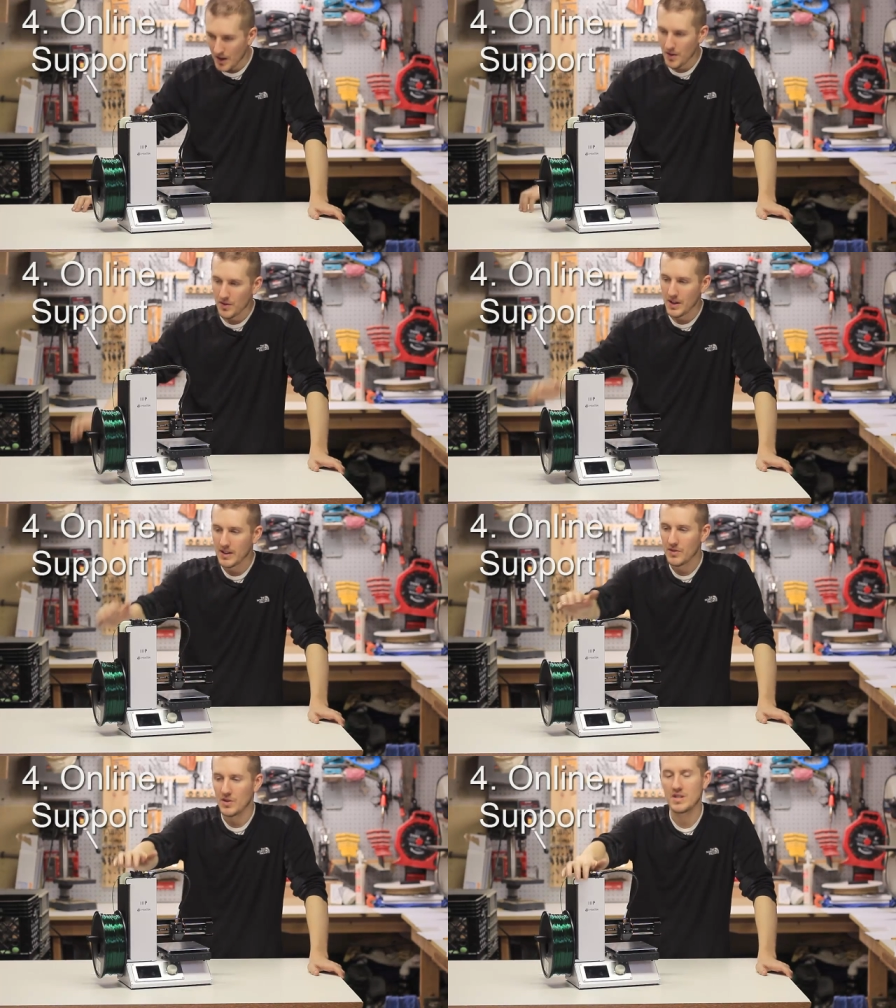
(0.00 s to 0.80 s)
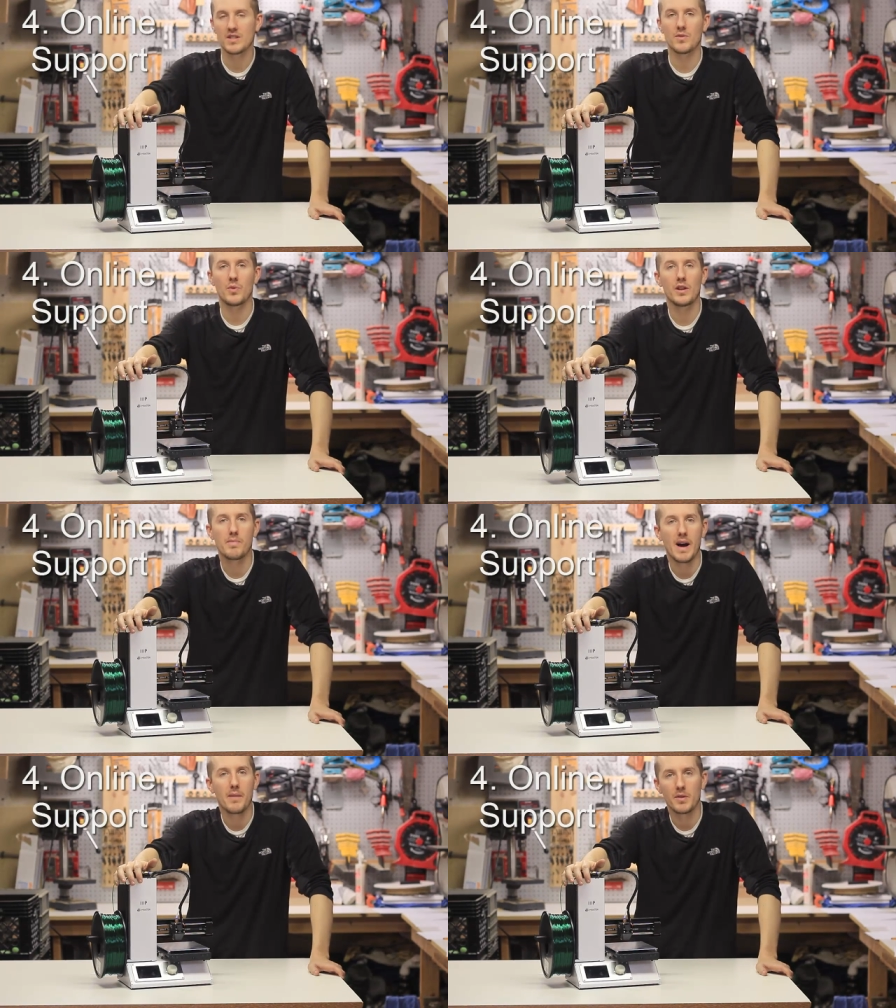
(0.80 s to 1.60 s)
Another thing, this is a
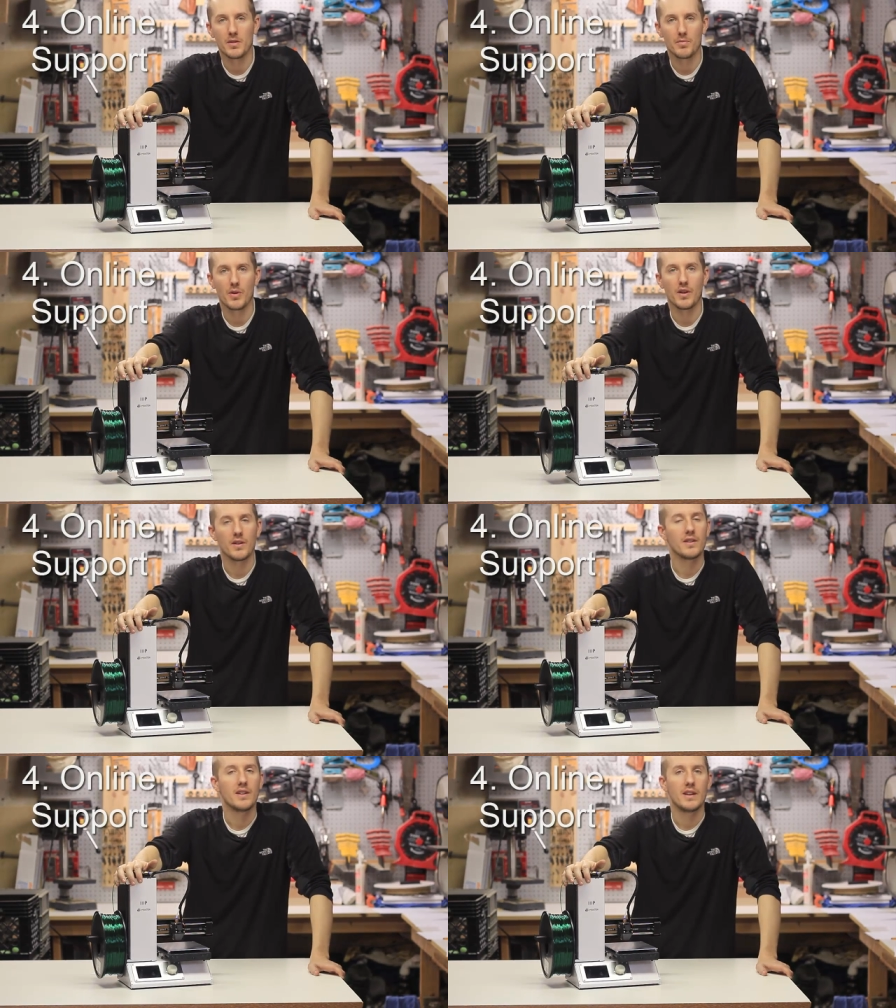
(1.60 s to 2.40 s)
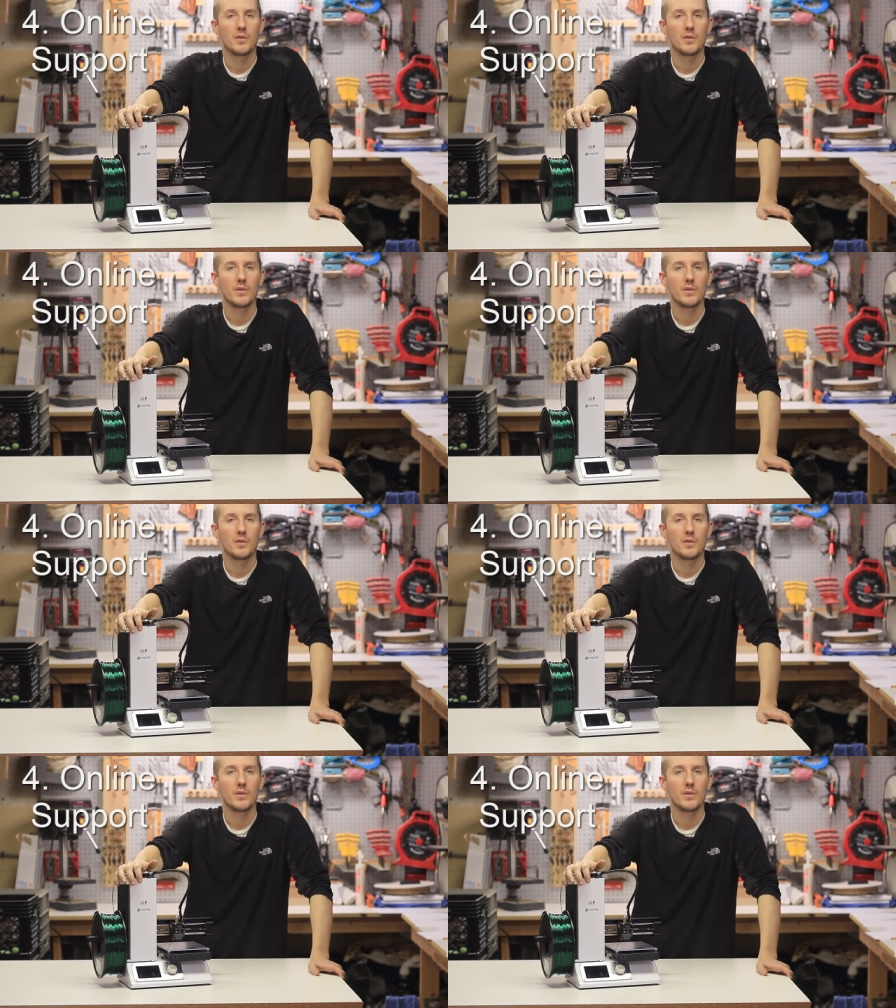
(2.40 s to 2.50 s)
really popular printer